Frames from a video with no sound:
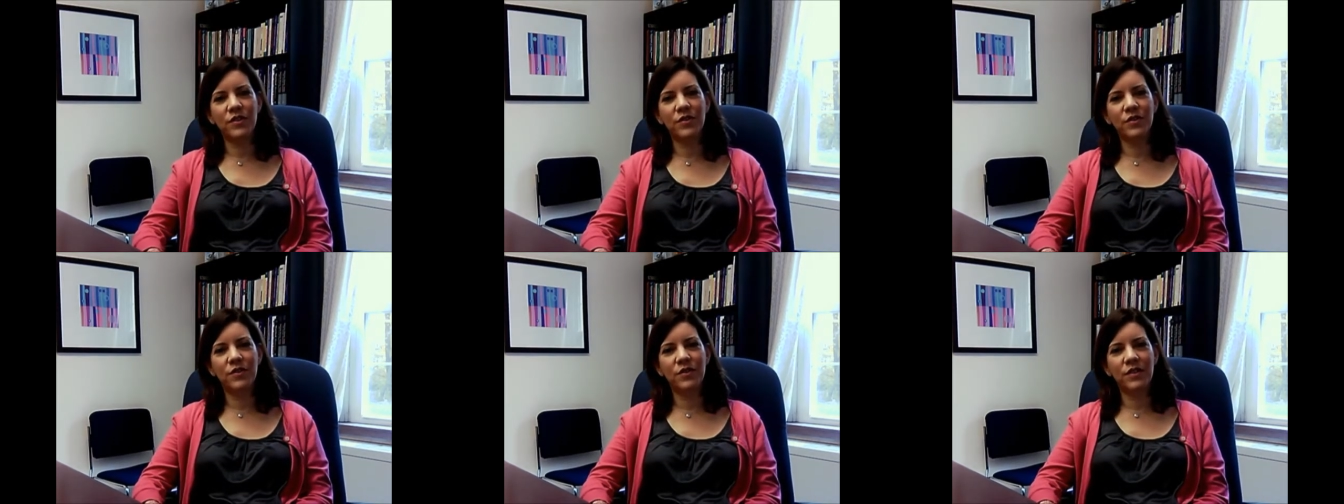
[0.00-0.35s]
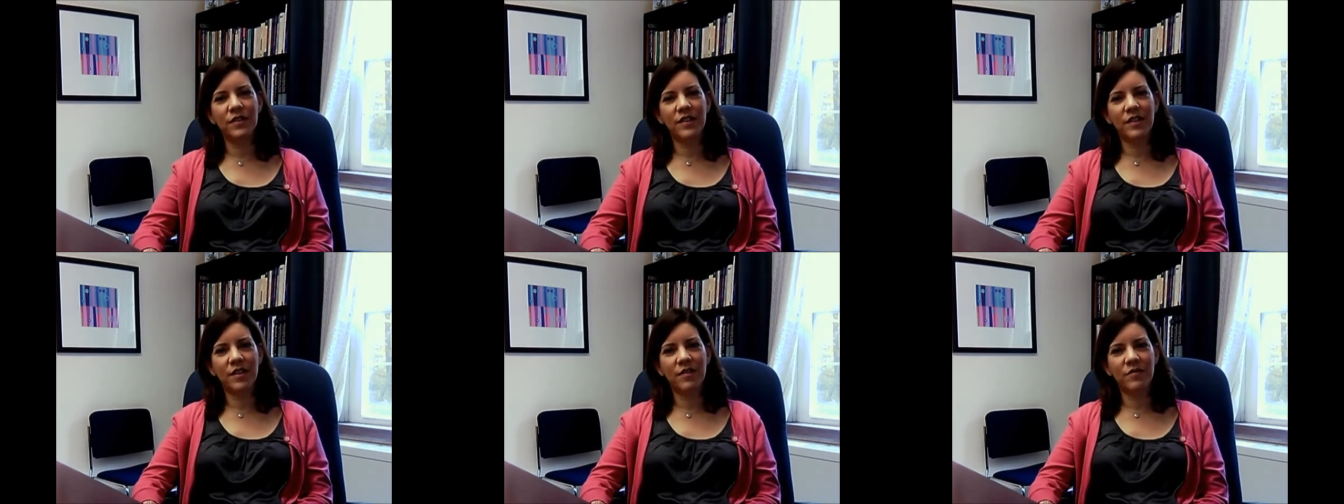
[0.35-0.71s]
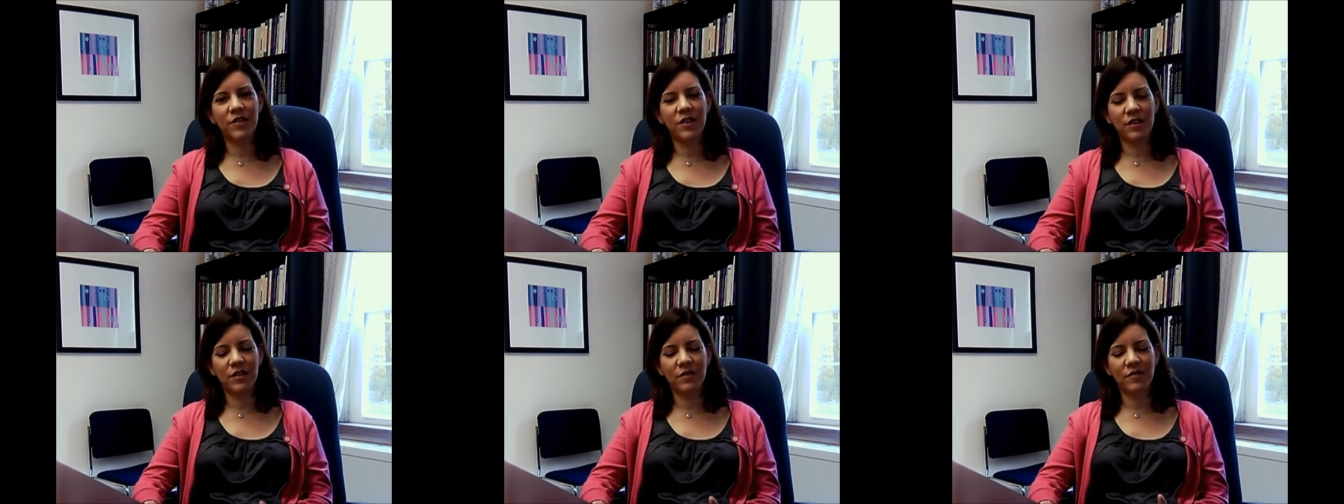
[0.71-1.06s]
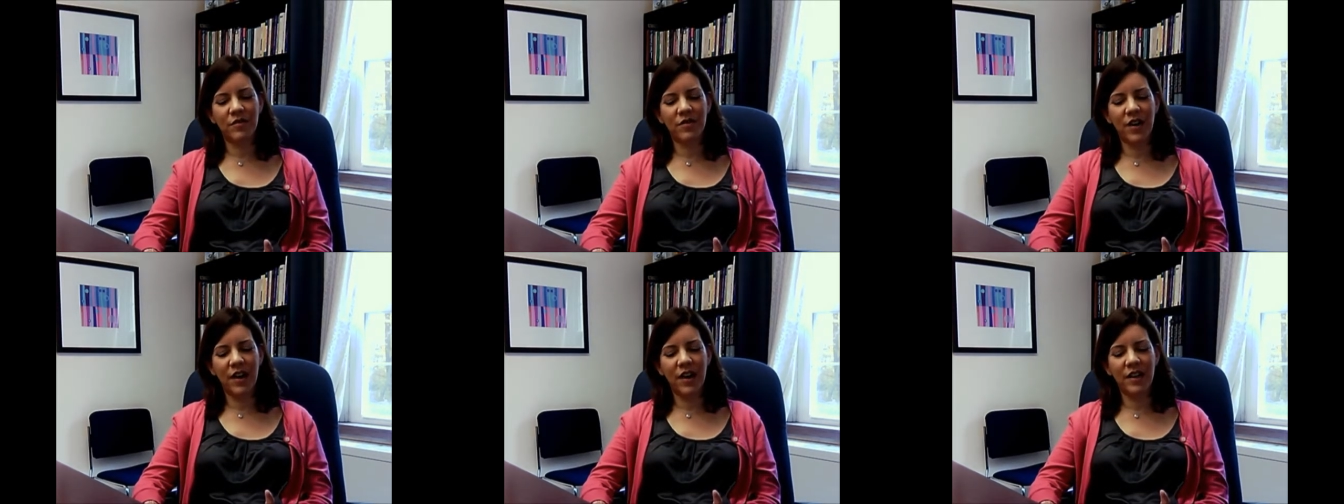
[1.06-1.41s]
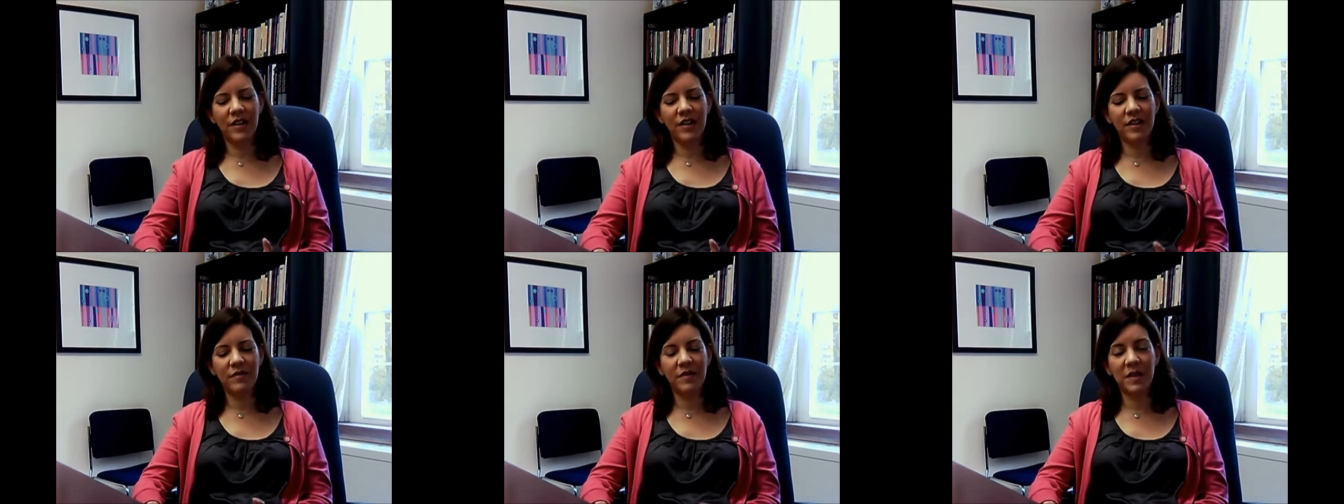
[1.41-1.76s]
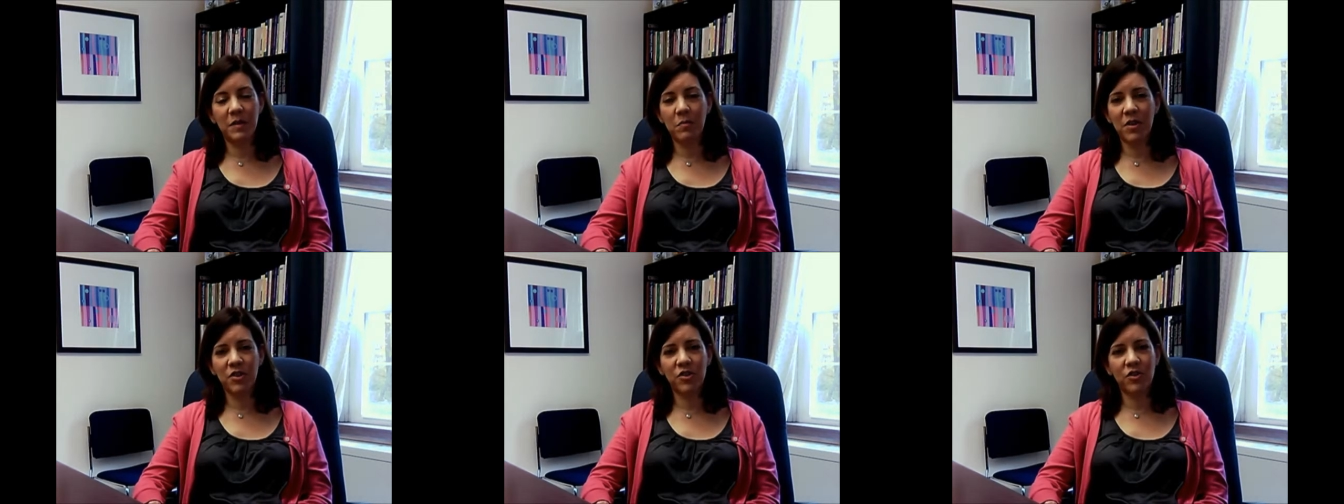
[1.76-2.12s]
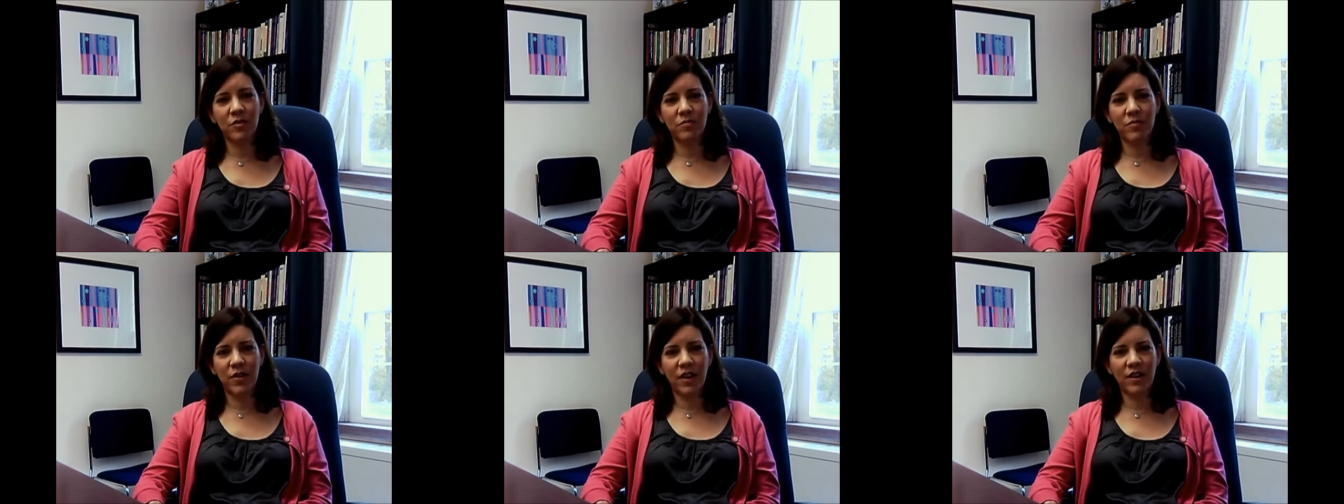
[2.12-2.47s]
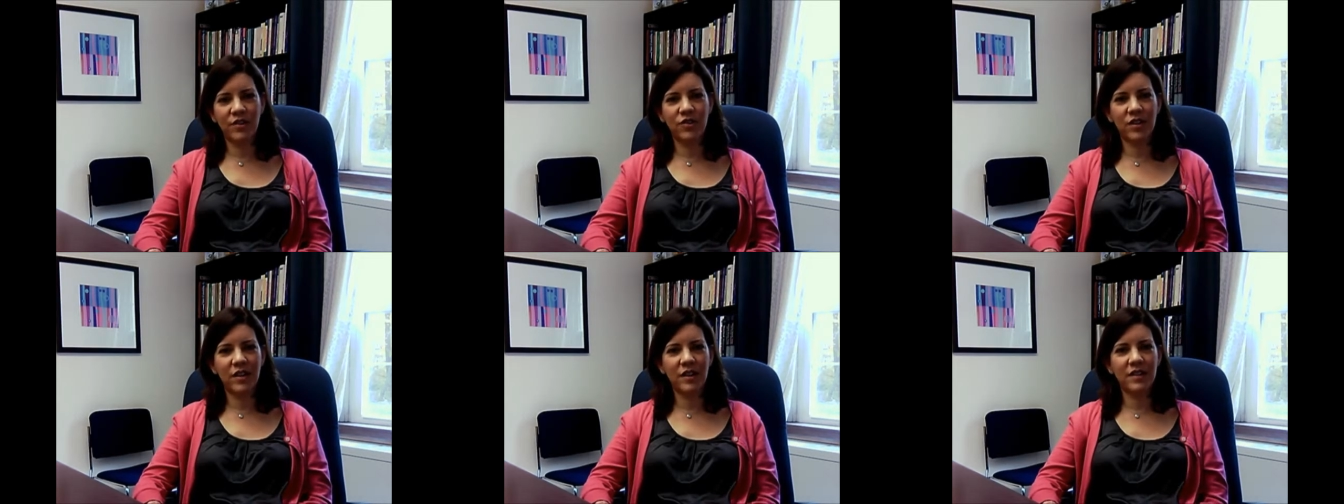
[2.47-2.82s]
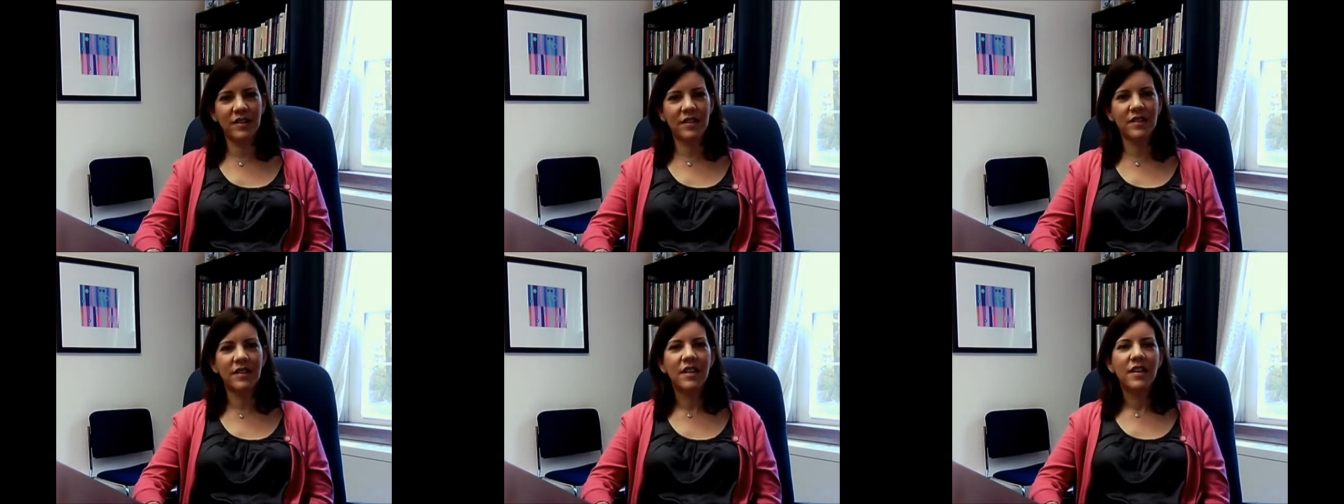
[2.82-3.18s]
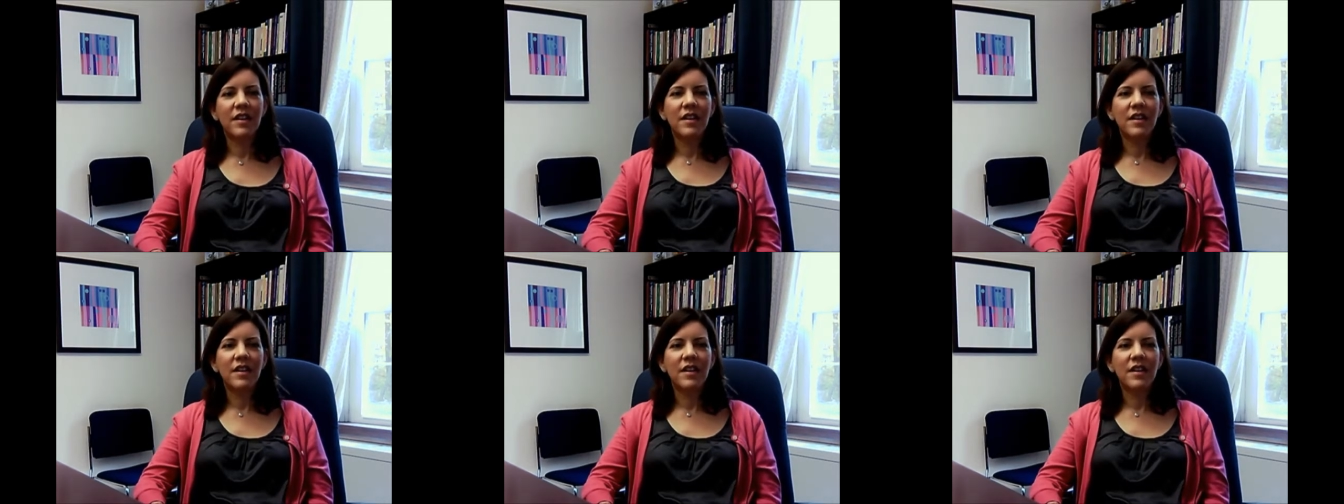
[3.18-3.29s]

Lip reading: students have done a variety of special projects.